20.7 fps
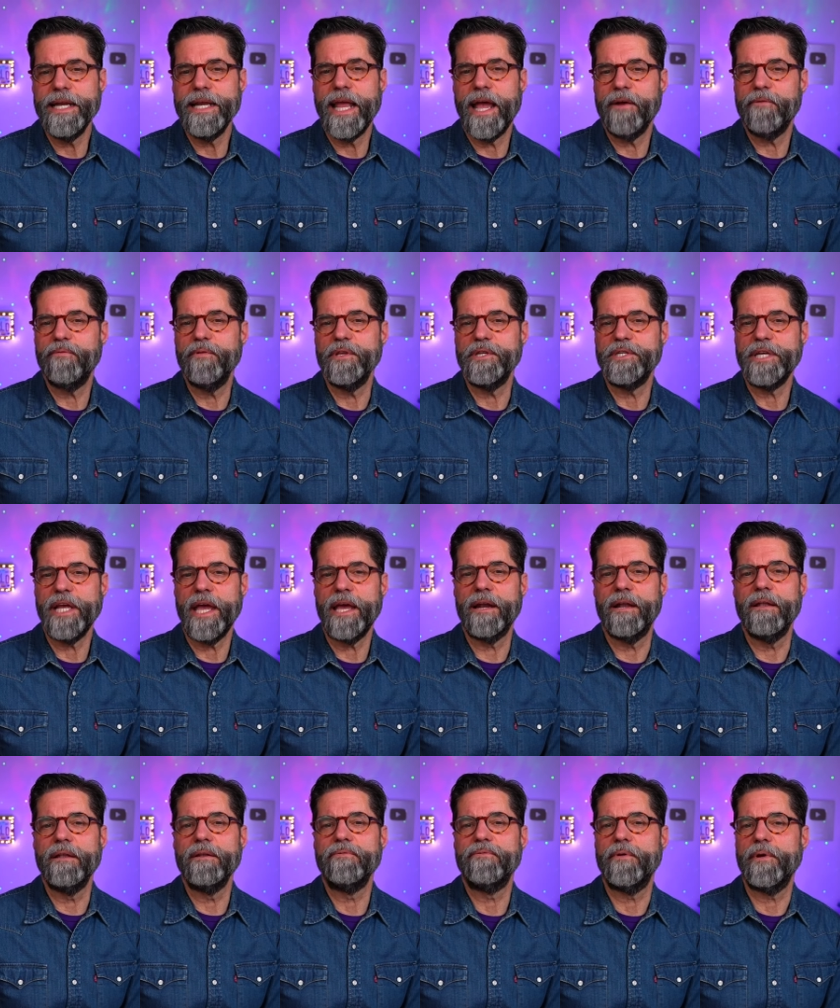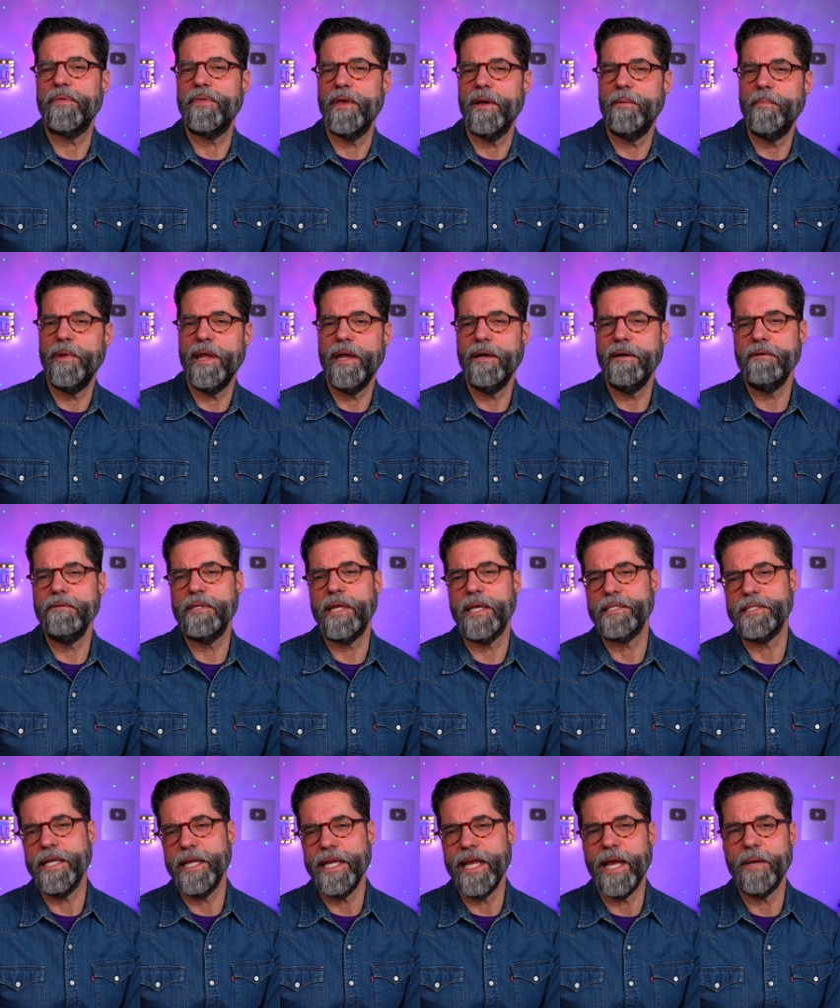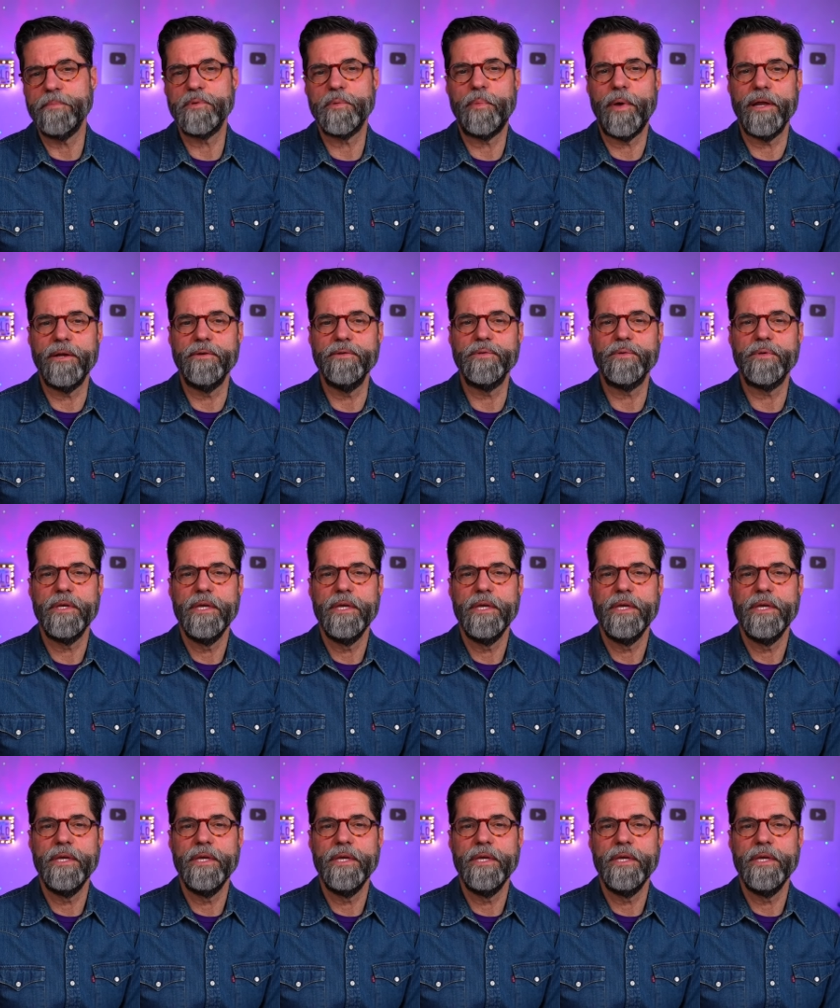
have for the channel, for a thumbnail, testing amps, pedals,